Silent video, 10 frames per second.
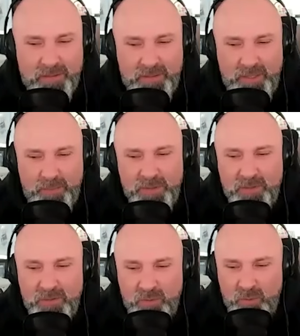deep
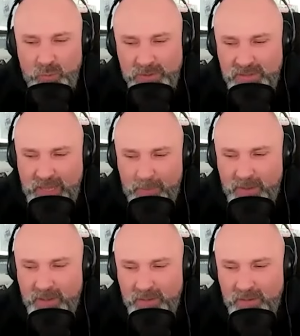into what's
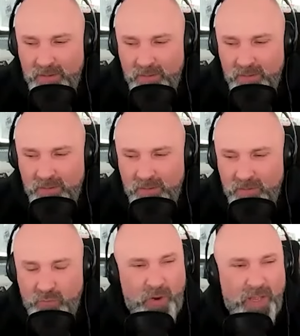happening in, in,
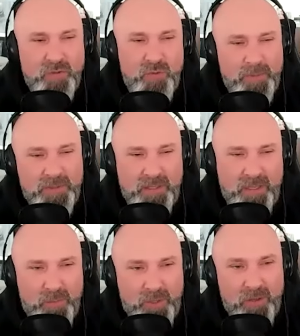in French rap
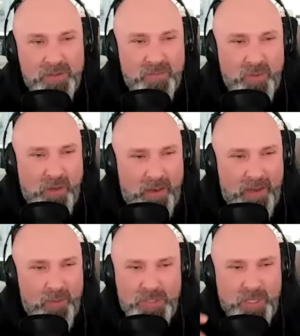scene because of your
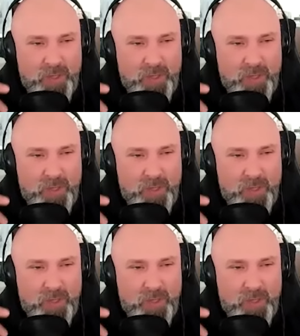language